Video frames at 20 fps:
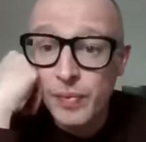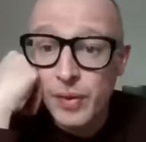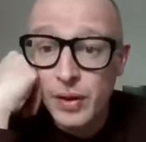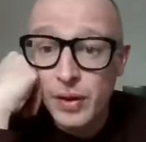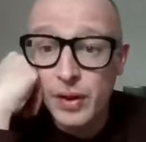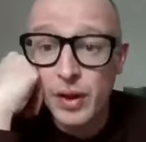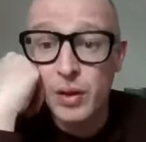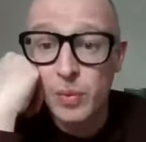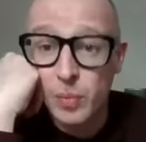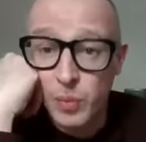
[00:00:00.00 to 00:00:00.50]

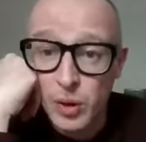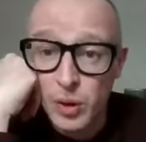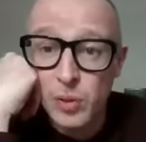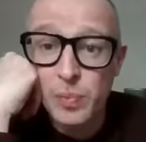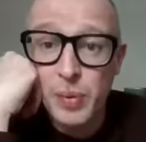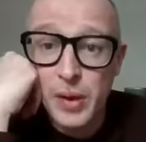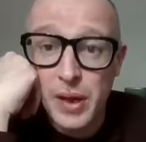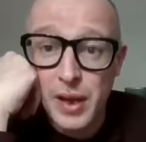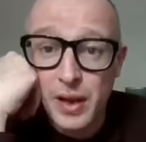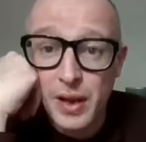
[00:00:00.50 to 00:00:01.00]
There will
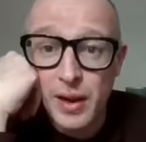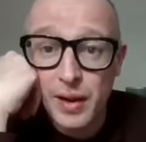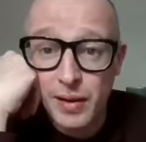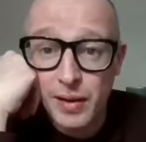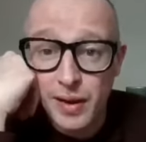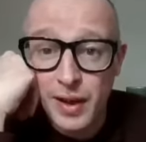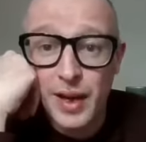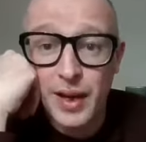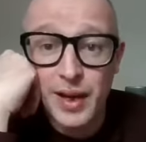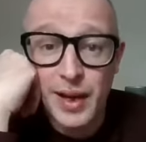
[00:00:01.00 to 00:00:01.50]
be
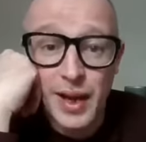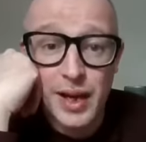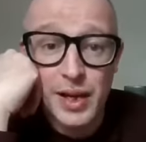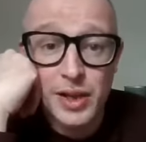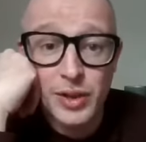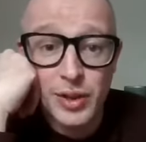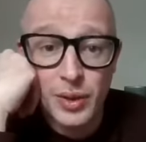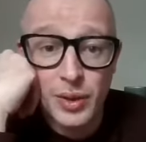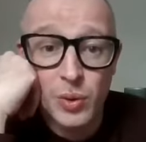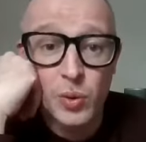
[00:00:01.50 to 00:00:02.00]
the
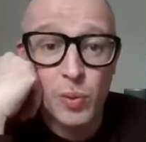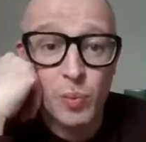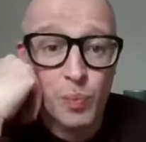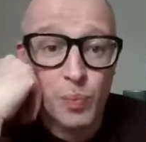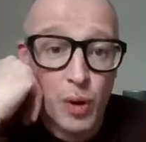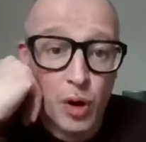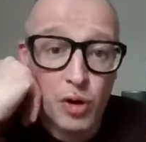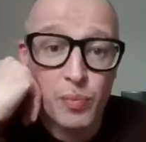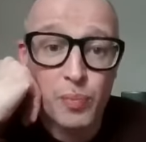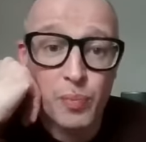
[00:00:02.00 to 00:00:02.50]
occasional
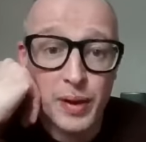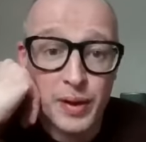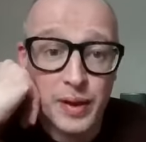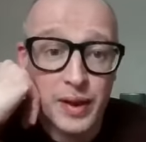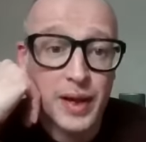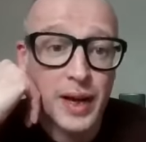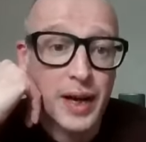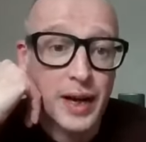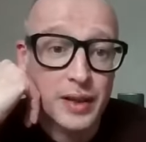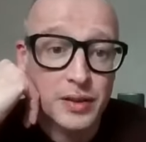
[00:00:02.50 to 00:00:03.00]
bourbon
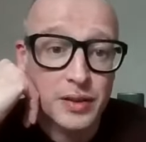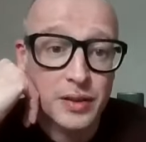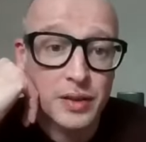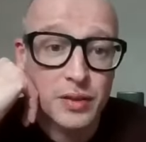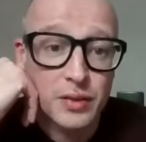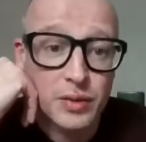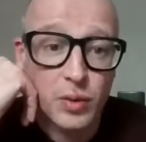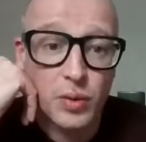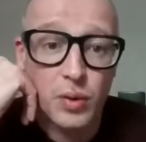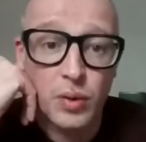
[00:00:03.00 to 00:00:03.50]
cask.
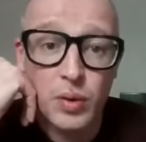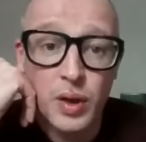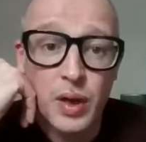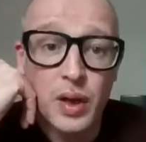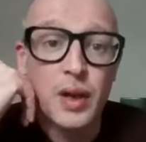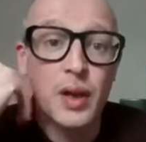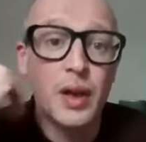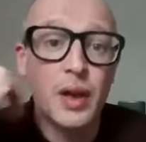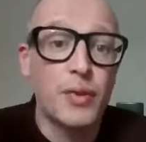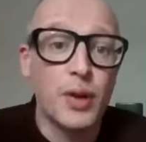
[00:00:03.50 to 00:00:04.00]
So
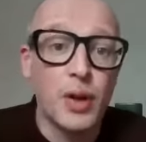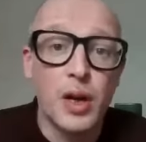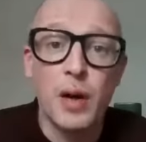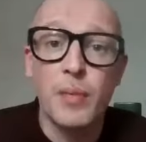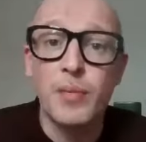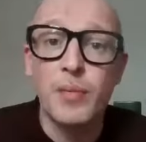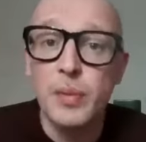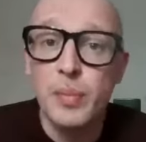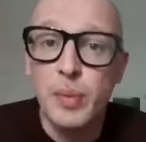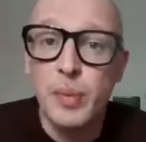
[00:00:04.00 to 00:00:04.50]
if you come
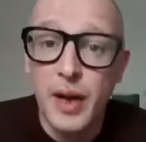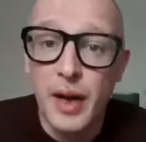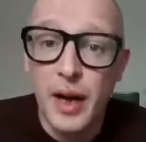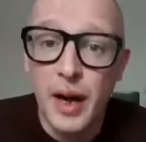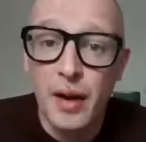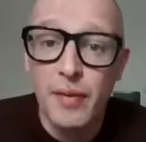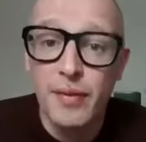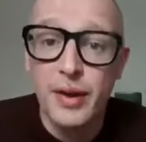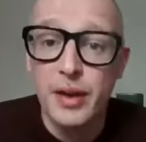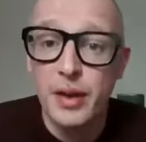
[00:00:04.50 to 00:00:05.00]
to
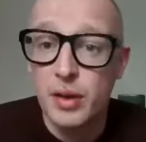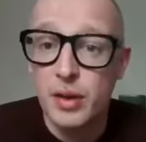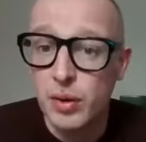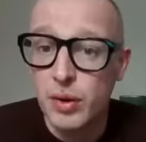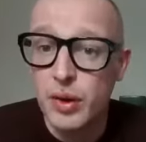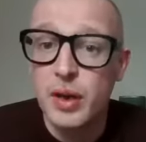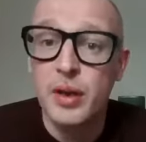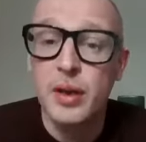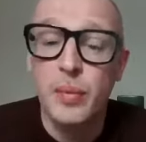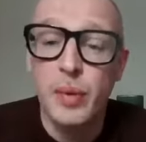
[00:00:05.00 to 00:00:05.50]
Bonnehaven and you
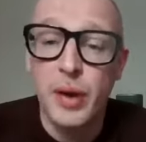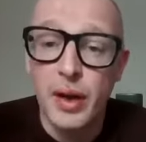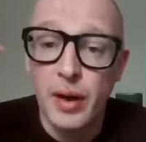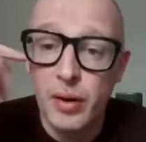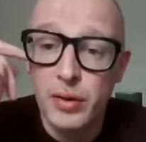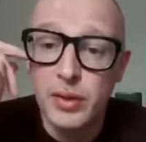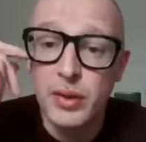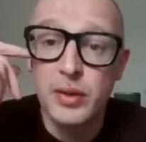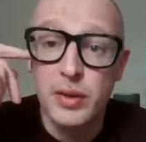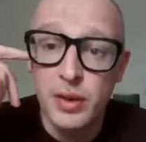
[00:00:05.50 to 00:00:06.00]
look in the
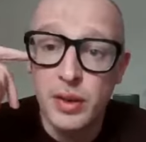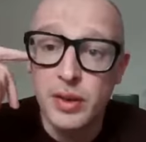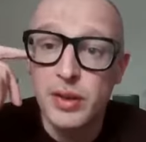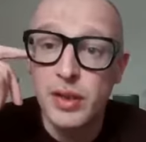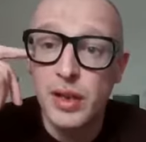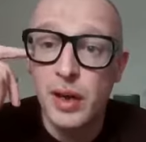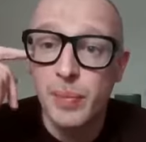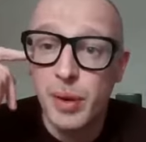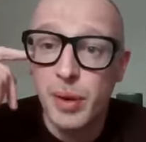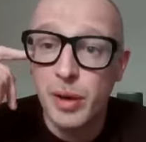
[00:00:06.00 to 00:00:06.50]
warehouses and you see
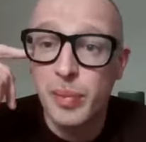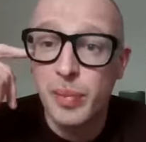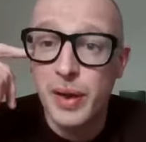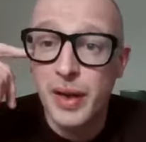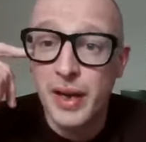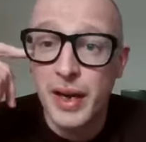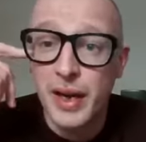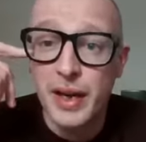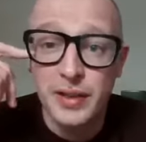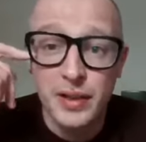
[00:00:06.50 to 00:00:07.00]
a bourbon
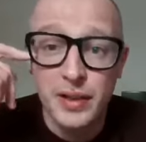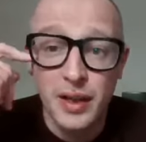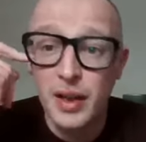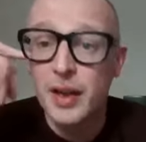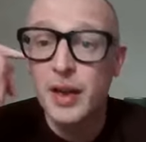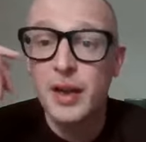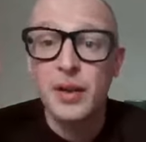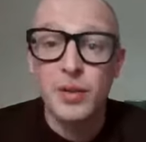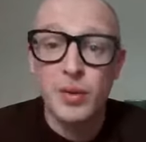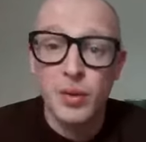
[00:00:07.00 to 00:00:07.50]
cask,
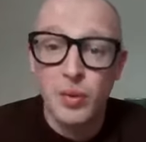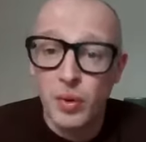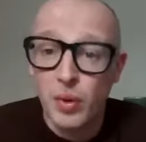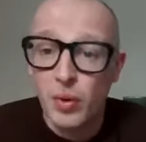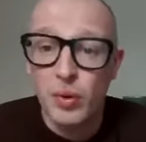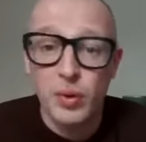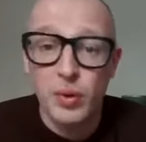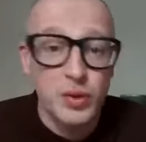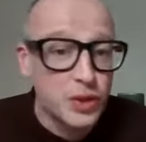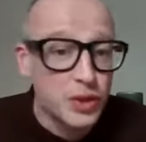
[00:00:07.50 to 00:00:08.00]
don't
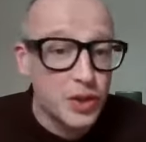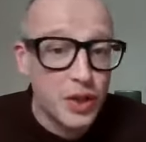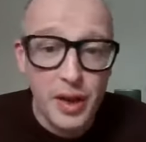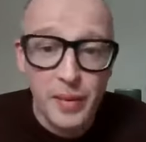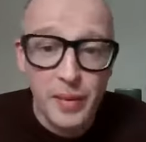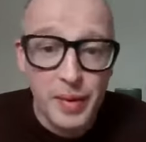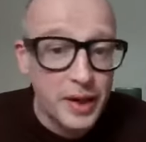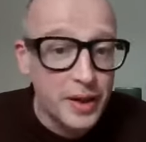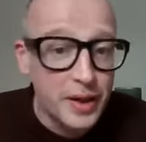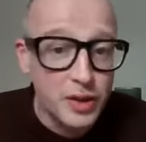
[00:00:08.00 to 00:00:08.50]
go
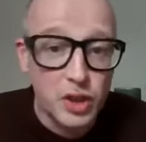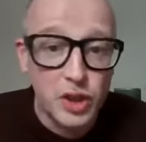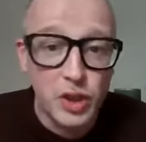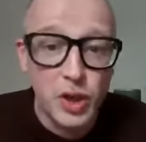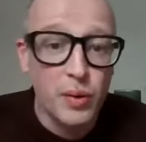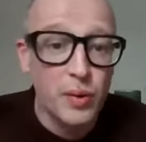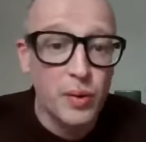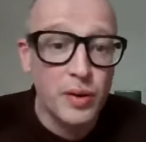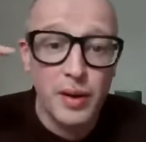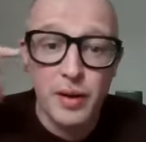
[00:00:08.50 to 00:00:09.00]
screaming and
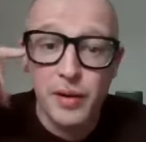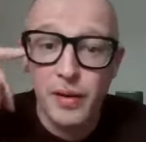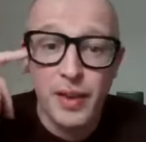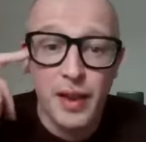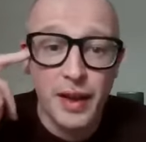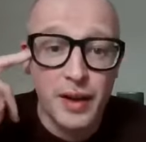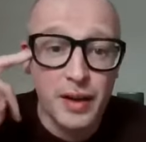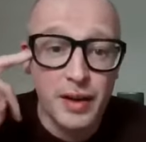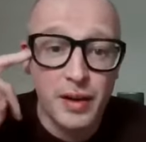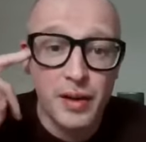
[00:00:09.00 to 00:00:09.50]
shouting and
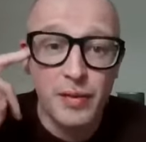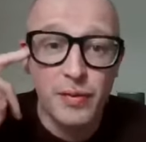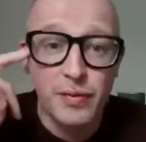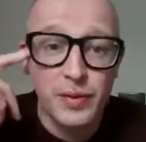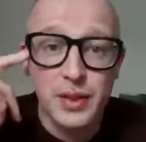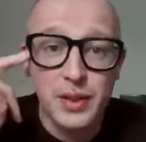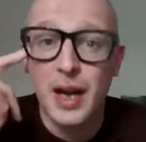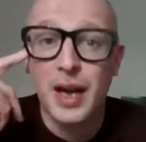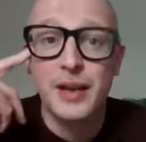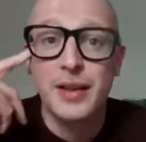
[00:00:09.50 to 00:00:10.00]
thinking you've
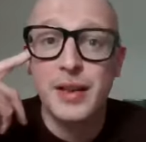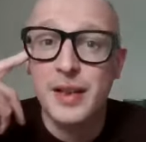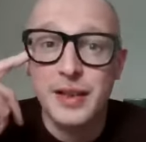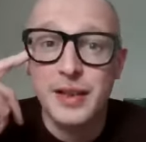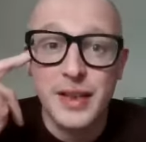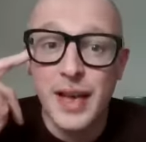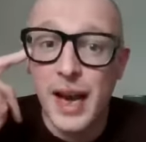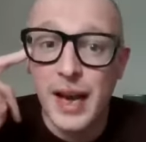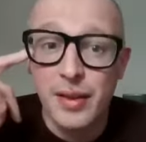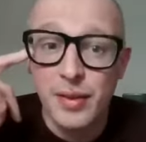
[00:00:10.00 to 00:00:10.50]
started a
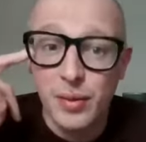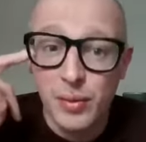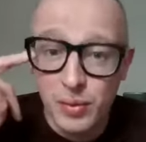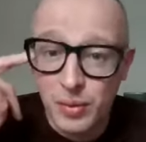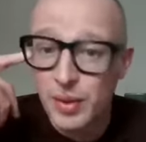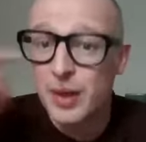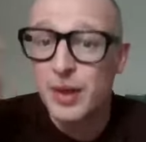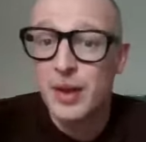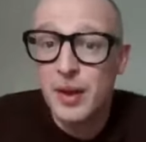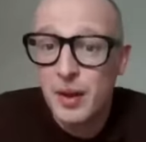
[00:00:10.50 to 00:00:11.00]
scandal.
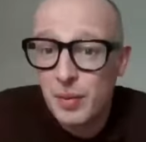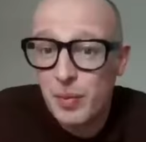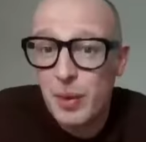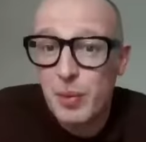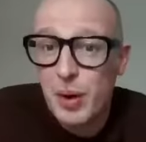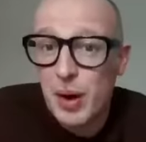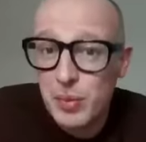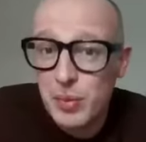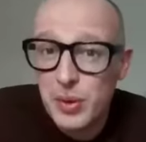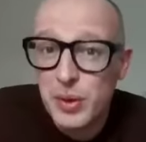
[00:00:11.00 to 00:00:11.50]
We
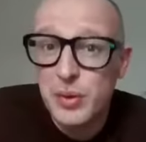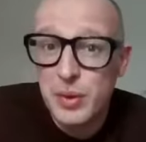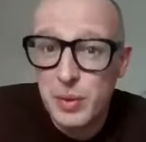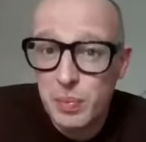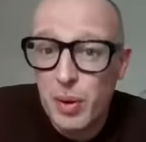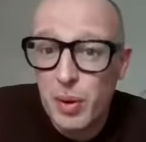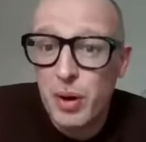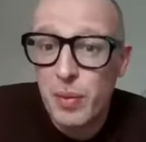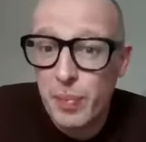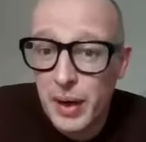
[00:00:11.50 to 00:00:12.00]
will use
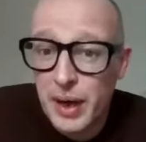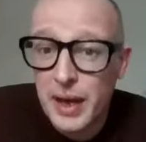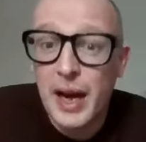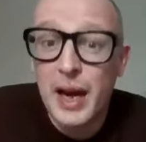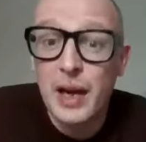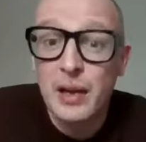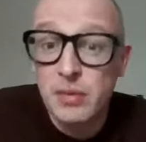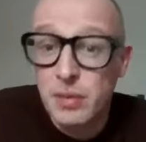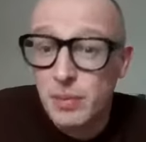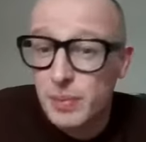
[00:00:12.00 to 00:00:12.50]
bourbon
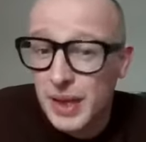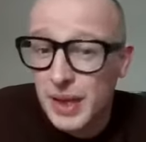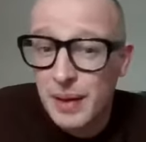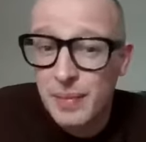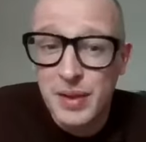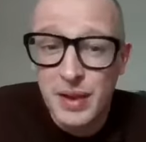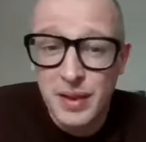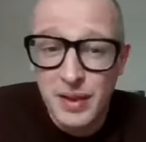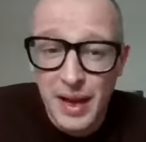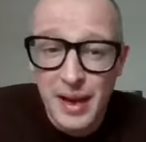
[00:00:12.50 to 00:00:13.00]
casks from time
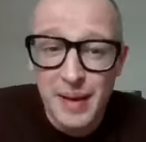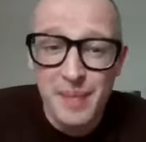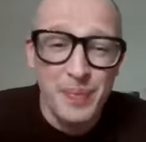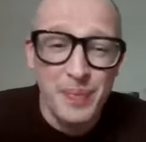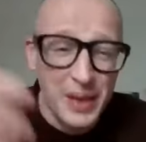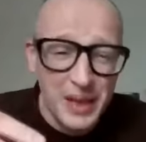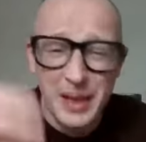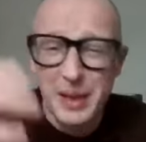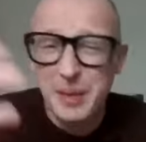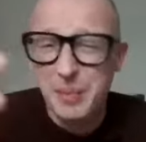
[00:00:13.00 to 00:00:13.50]
to time,
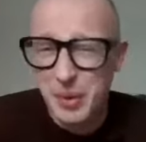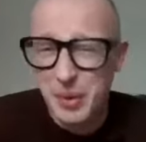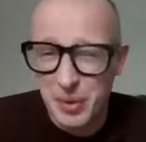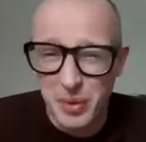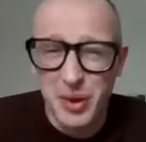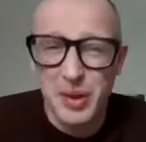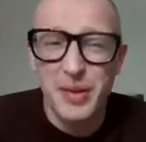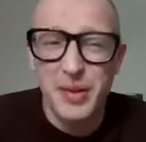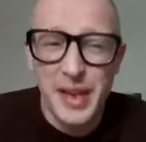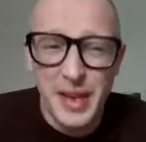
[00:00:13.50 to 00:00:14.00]
but
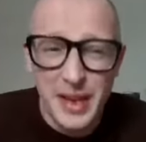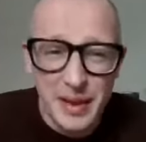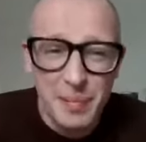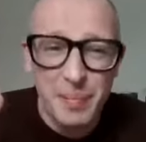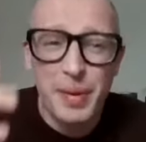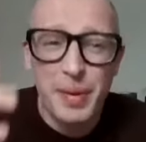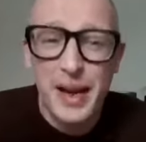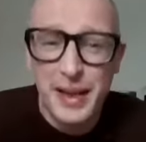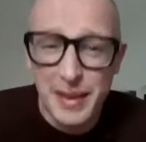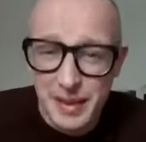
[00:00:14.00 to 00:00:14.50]
really,
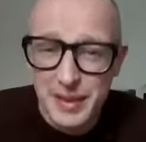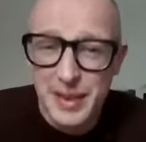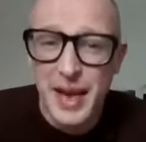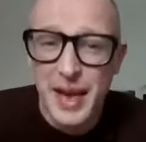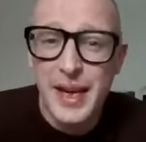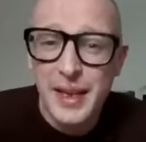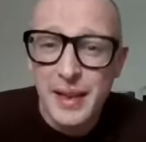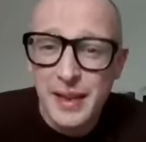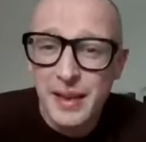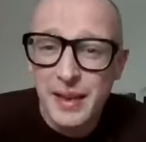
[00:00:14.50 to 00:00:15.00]
by
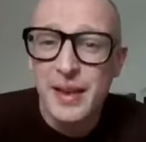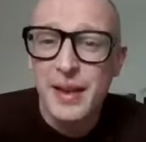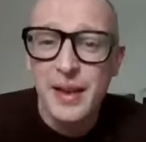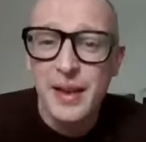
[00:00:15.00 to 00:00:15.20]
design,